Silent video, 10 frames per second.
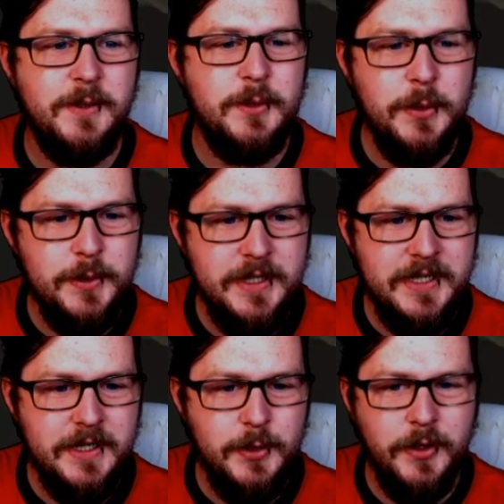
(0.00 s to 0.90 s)
Don't
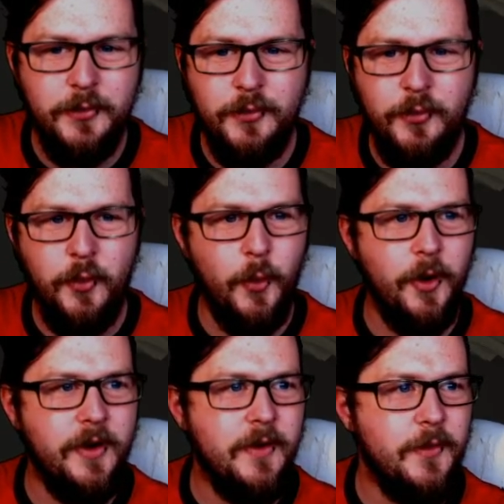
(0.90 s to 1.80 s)
think going route
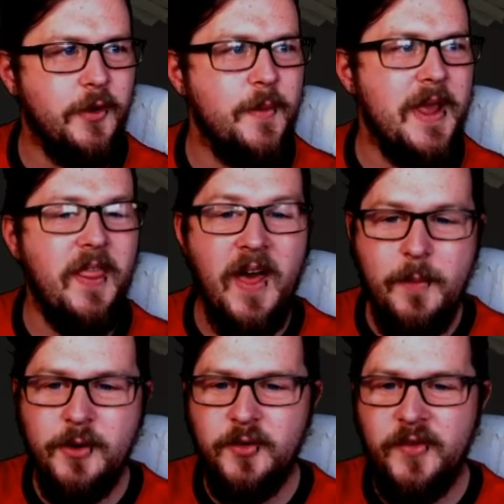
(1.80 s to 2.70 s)
one is going to make that
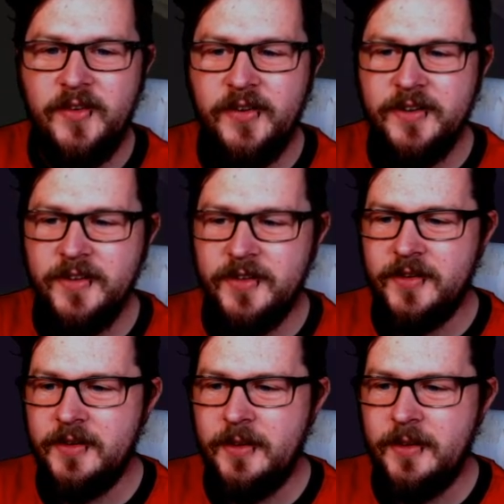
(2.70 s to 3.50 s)
much of a difference.